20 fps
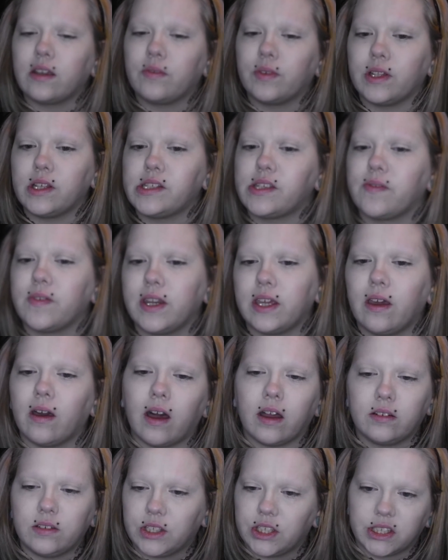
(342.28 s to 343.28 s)
Also, I think for
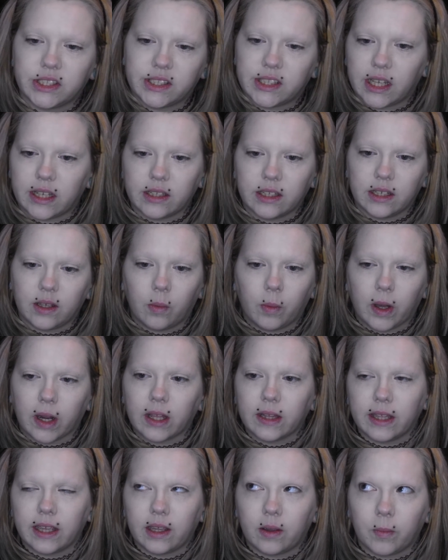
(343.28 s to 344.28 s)
this video I'll just
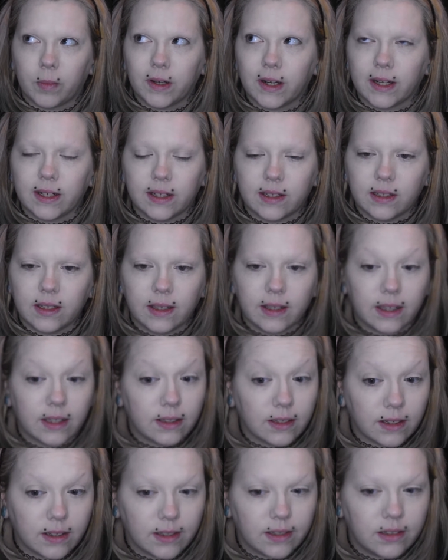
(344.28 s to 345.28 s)
say like what I like and what
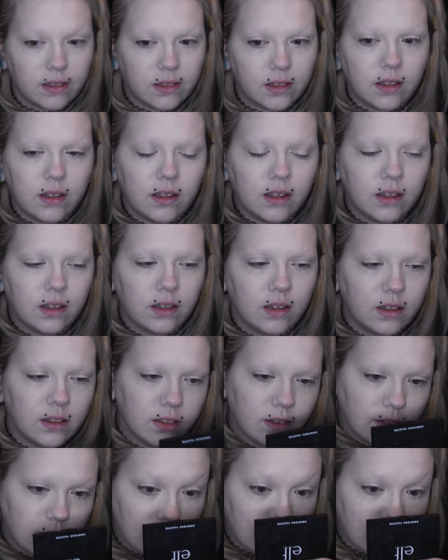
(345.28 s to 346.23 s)
I didn't like at the end.